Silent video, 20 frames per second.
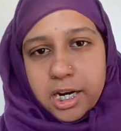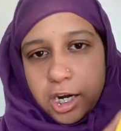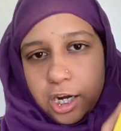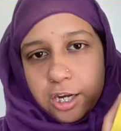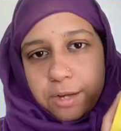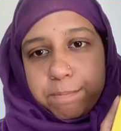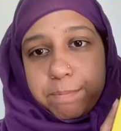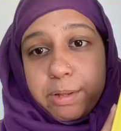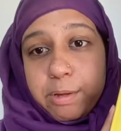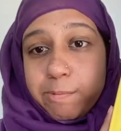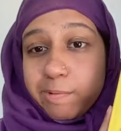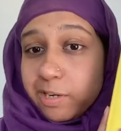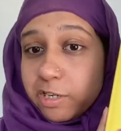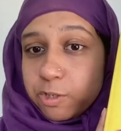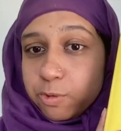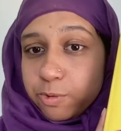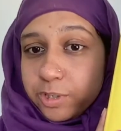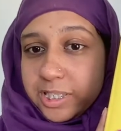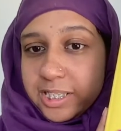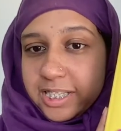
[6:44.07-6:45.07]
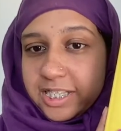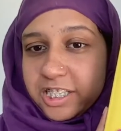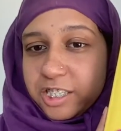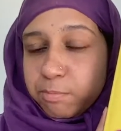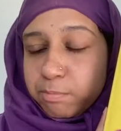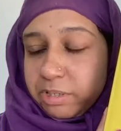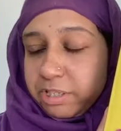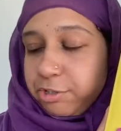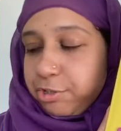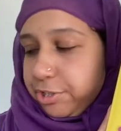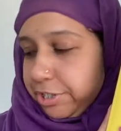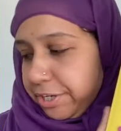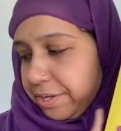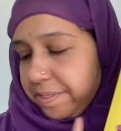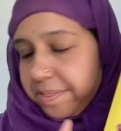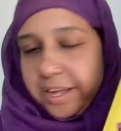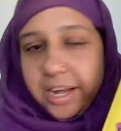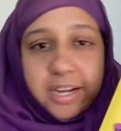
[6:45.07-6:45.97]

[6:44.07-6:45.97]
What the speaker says: Hope you enjoyed This Is My Truth,